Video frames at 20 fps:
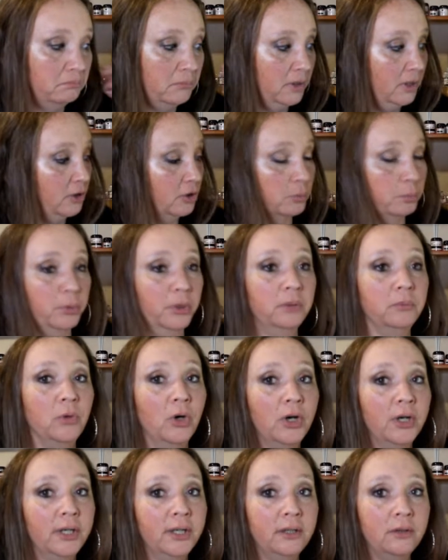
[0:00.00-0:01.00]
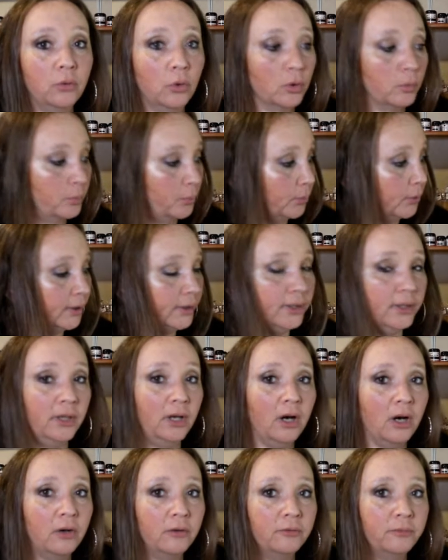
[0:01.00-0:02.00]
either bookmark it or print it
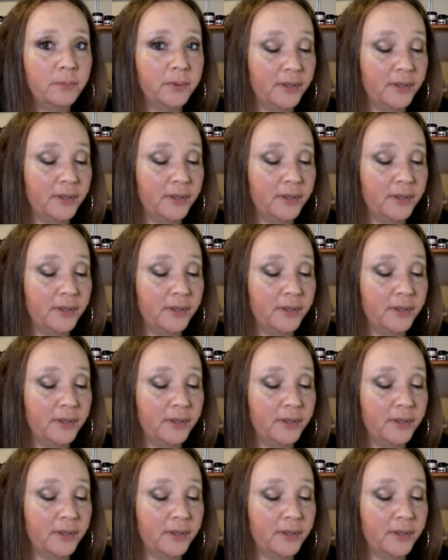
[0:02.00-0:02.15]
off,